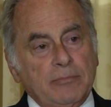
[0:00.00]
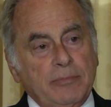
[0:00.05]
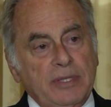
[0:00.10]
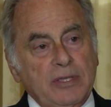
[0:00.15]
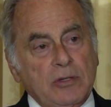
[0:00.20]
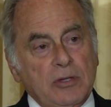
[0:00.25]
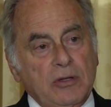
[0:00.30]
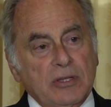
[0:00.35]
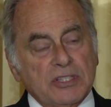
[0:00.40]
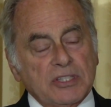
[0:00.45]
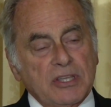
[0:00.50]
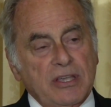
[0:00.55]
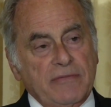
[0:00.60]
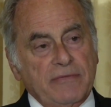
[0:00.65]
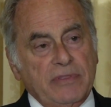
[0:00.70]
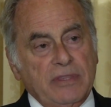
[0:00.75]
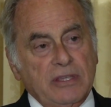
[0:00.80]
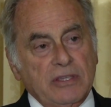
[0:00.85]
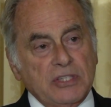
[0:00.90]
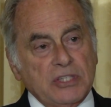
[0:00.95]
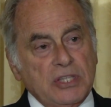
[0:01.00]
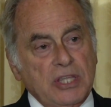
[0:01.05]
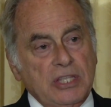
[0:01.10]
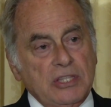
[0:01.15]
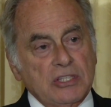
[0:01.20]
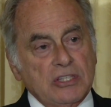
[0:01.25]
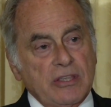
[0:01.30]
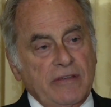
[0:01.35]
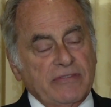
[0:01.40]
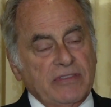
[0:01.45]
because of the
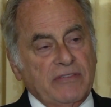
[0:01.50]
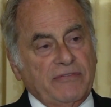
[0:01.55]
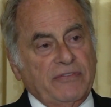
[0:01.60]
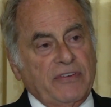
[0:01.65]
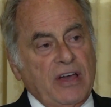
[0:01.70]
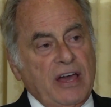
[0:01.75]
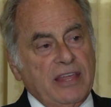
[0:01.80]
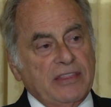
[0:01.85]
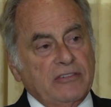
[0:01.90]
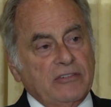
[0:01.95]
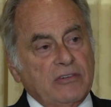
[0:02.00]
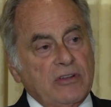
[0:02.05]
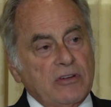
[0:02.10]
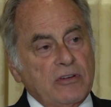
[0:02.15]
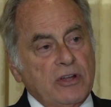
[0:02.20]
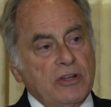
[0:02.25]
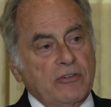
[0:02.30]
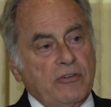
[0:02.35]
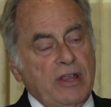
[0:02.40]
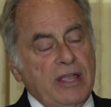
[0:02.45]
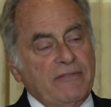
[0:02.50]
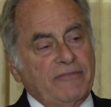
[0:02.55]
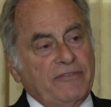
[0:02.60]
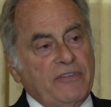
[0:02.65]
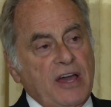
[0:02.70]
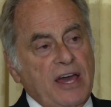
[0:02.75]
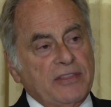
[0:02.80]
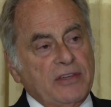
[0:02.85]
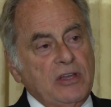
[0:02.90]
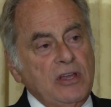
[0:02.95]
sins of the father or a
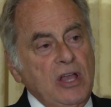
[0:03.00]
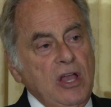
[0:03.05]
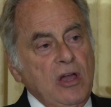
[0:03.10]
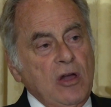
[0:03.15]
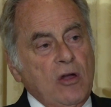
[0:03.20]
grandfather